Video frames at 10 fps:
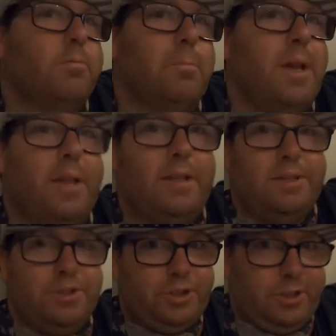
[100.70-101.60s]
making
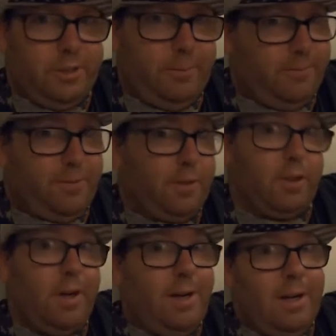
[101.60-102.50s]
this shit up
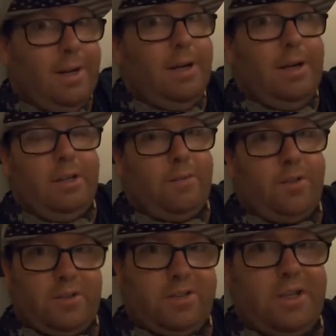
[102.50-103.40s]
for in the
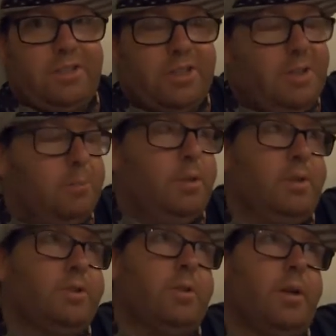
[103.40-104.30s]
first gosh damn
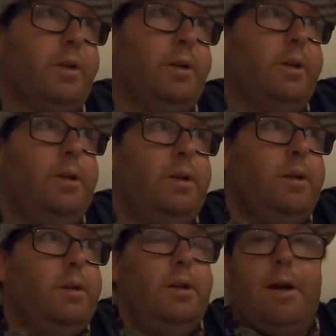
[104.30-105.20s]
place, right?
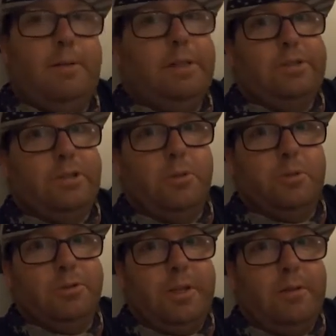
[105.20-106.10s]
I mean, it's
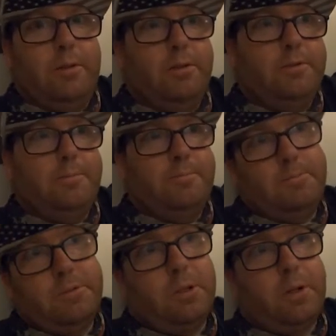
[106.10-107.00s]
cool as hell,
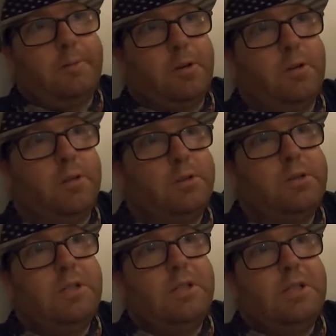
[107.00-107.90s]
don't get me
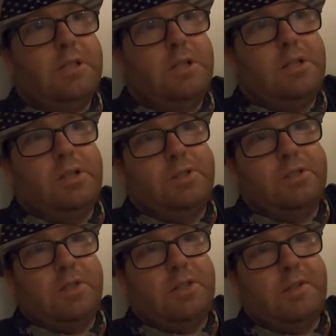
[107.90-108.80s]
wrong,
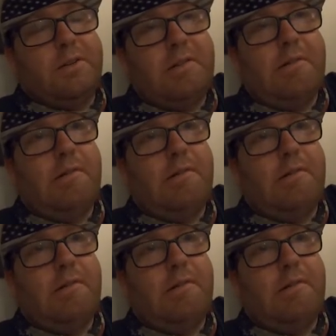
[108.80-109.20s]
because uh,